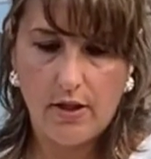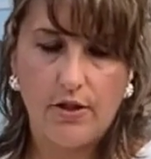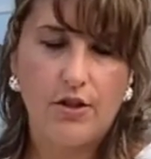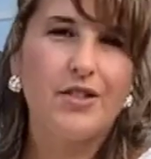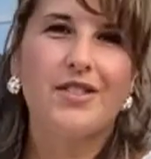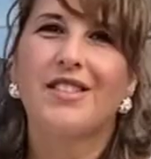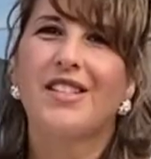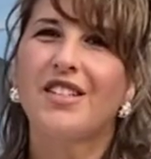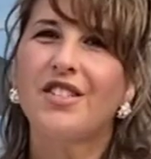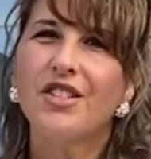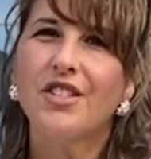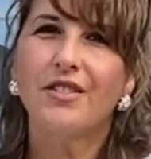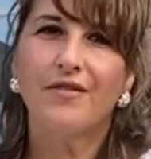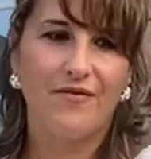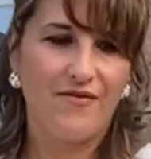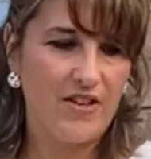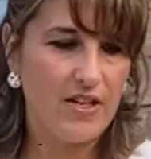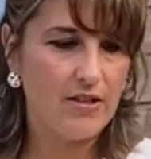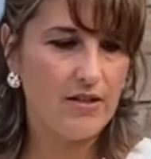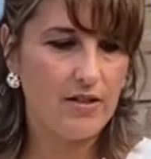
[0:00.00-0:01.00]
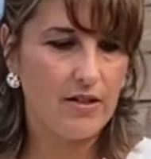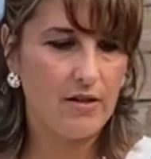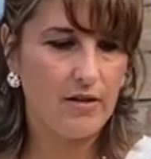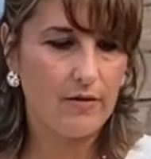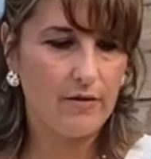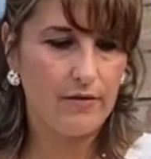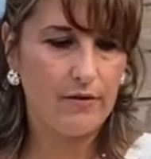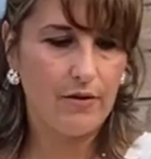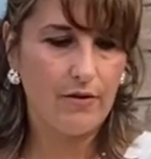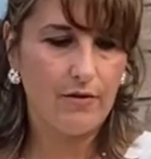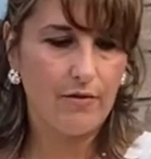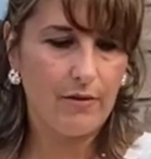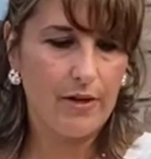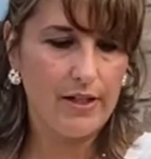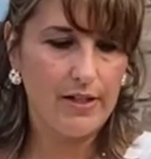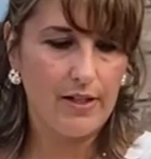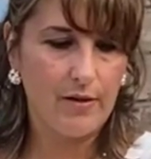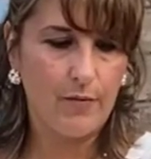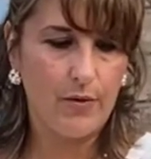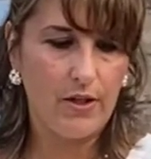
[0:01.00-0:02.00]
Just such an inventive little
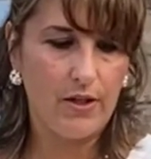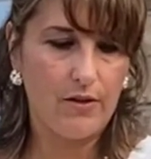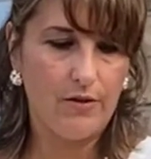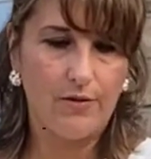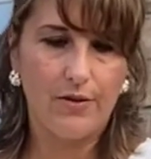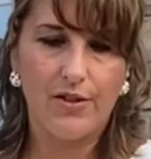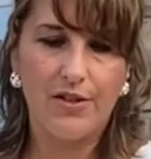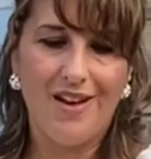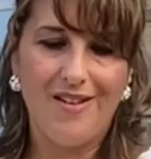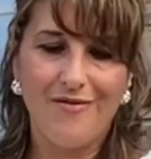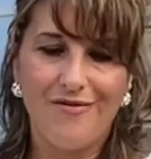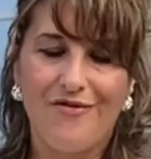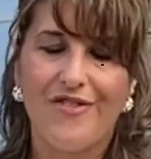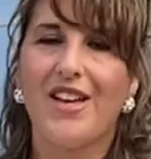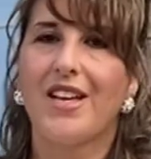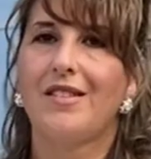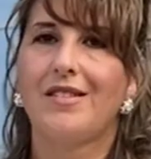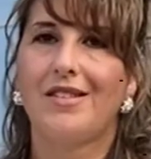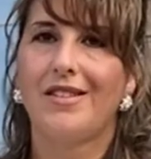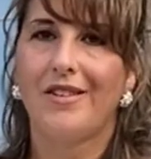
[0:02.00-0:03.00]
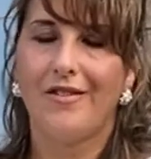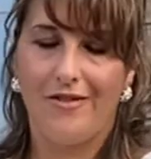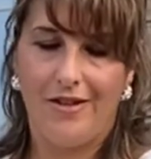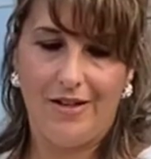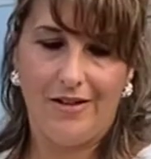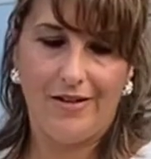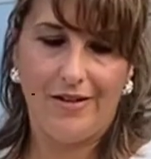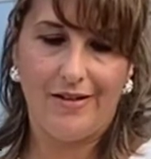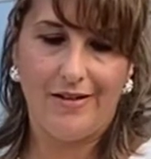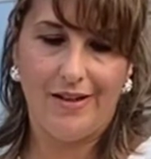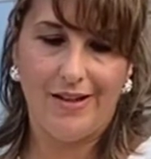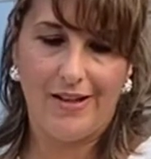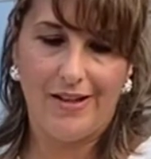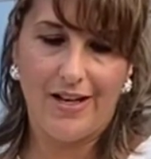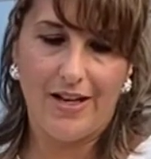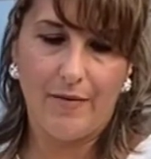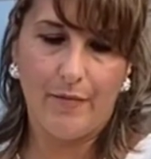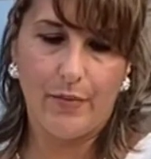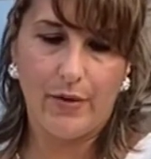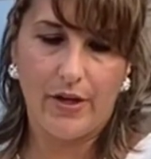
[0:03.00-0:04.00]
recipe. You know, it's not fancy or anything like
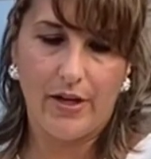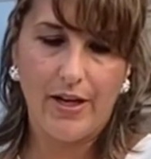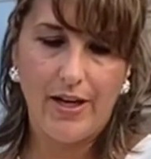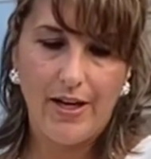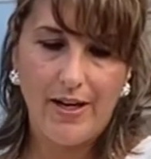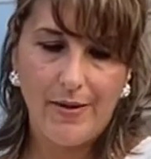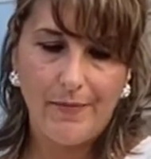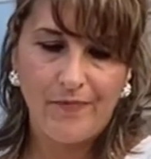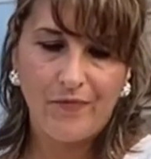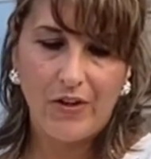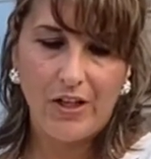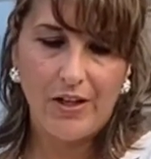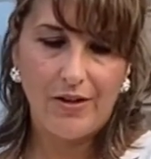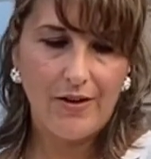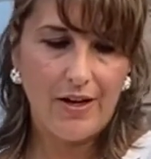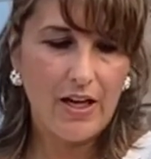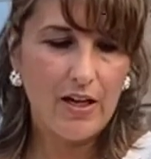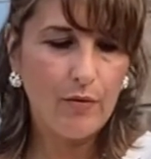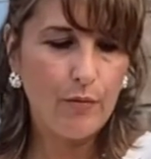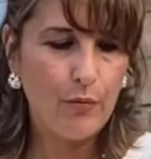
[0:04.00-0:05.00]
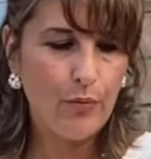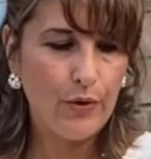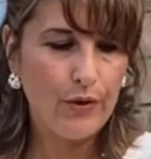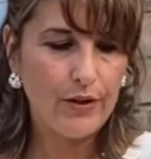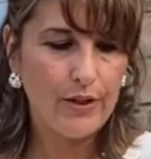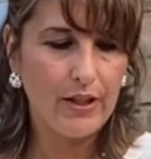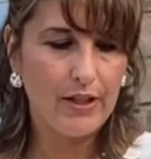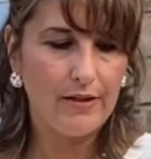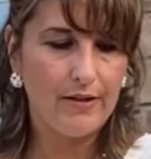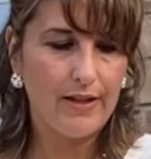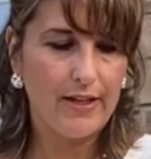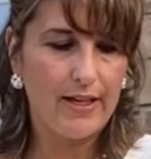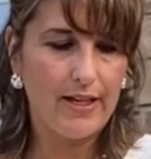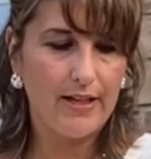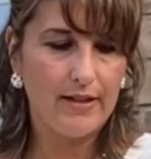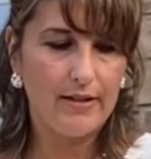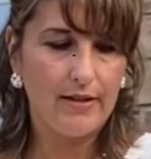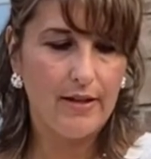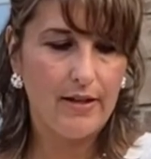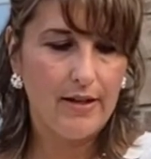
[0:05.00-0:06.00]
that, but you know how brilliant
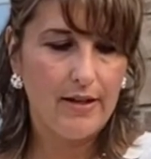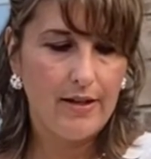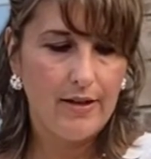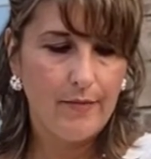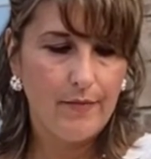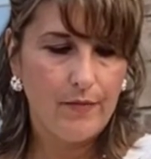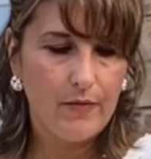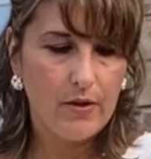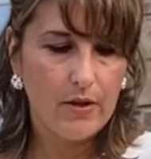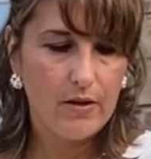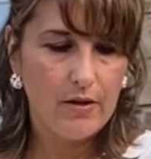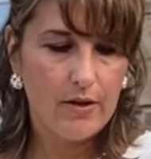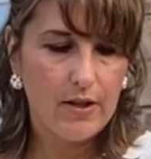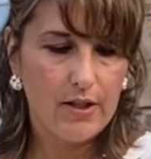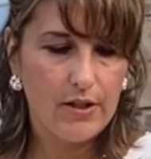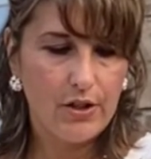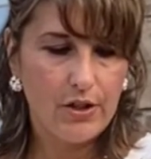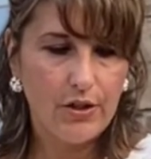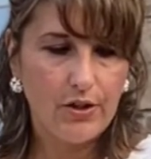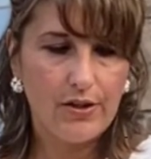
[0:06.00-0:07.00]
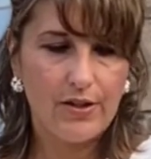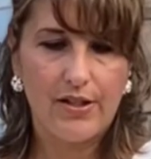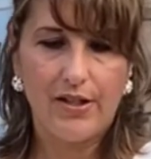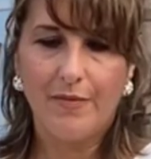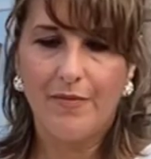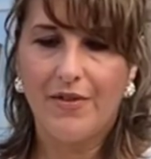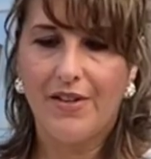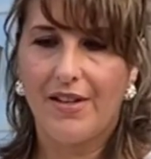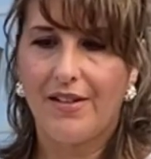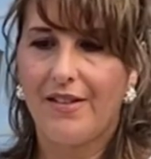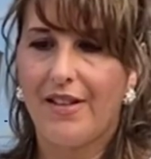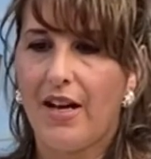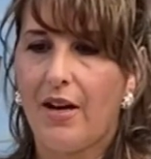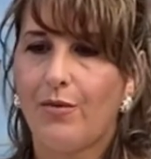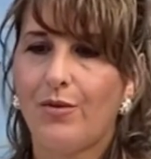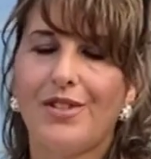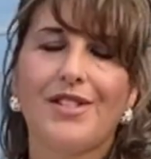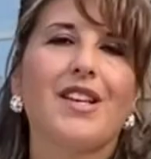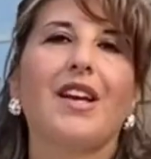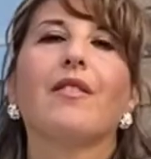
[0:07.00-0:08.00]
that they took something
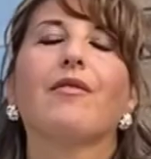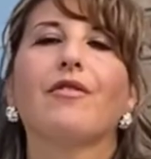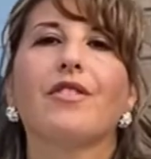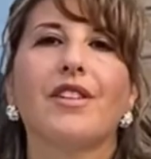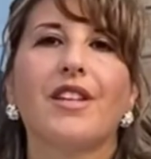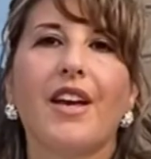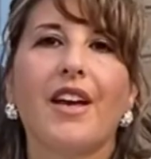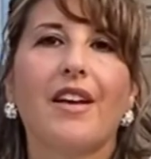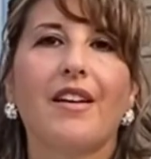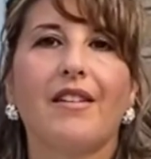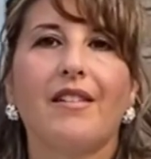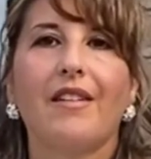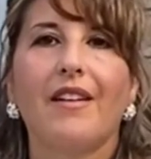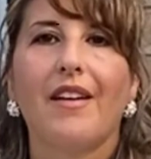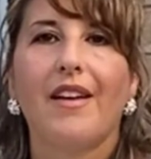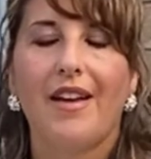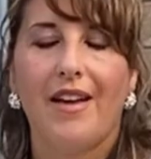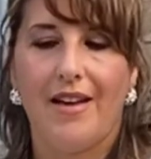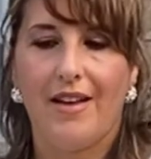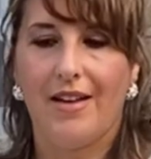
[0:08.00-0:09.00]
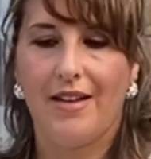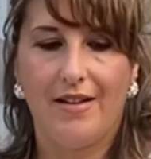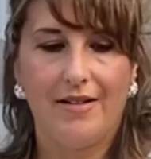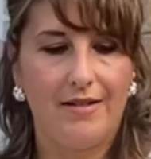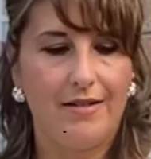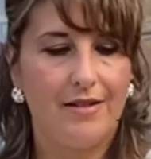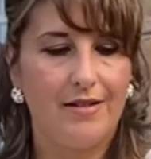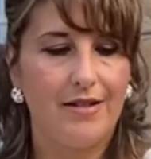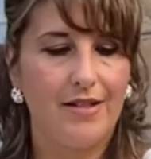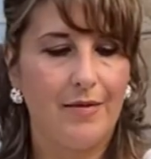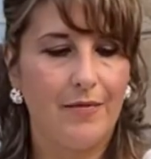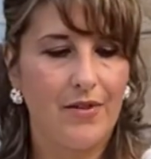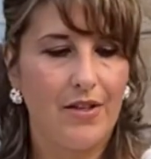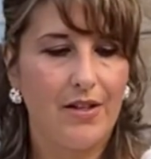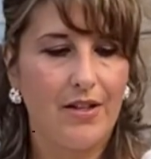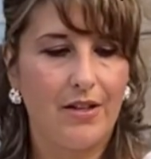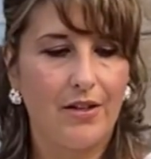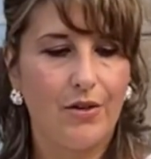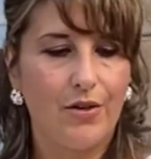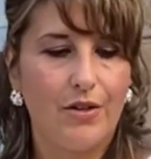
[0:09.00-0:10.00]
that was everyday and
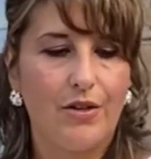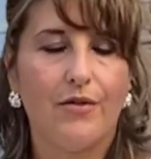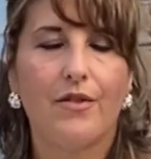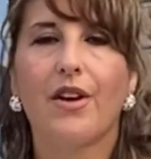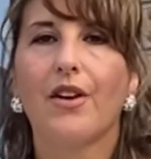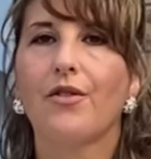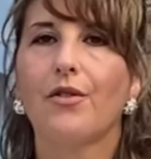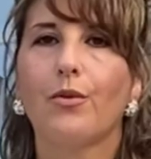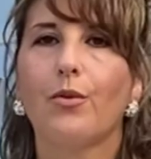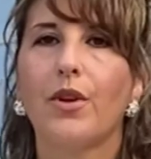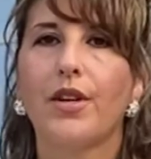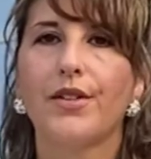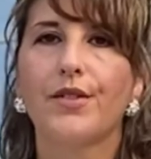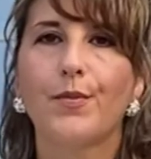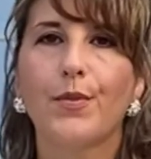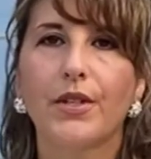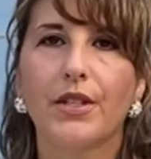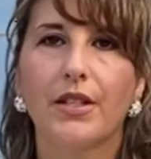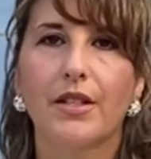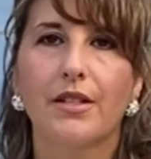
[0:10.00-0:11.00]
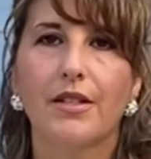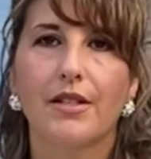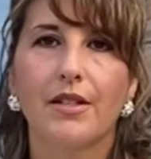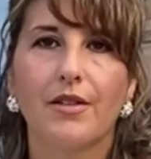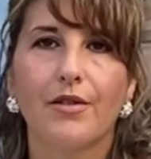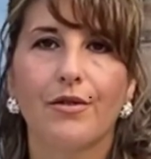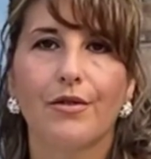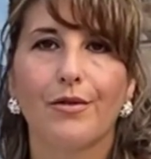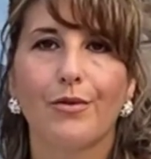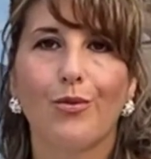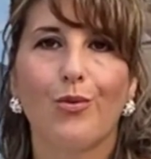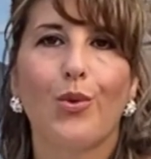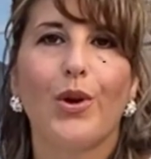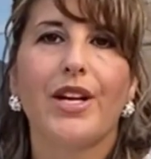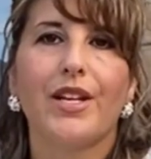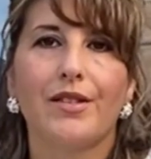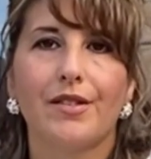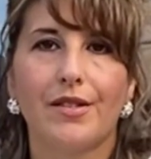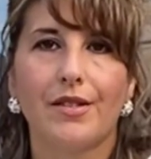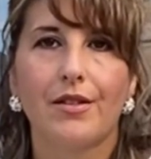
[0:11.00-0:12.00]
something that could have otherwise been considered
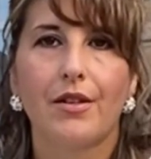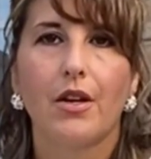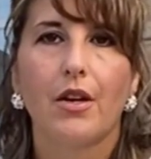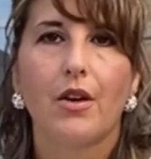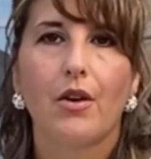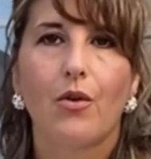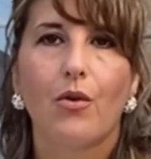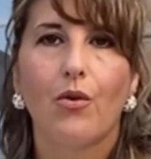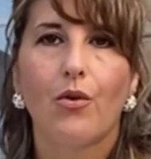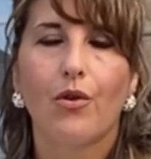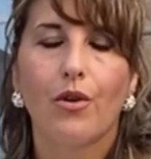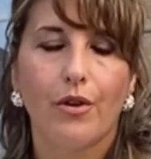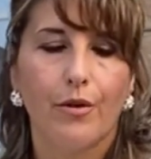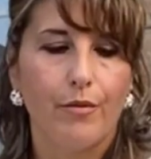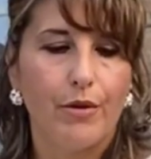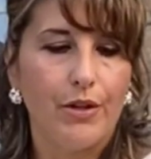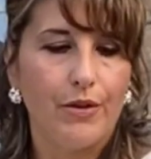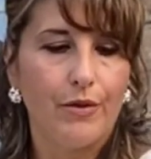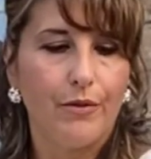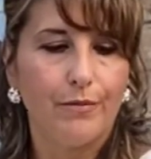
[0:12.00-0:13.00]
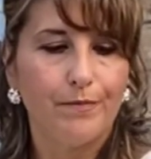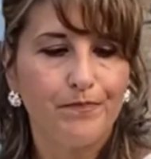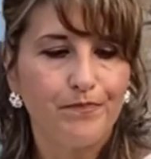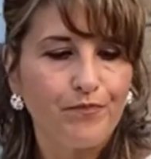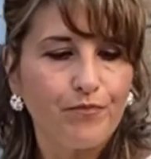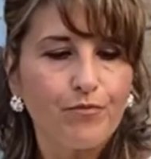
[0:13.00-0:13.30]
waste or, you know,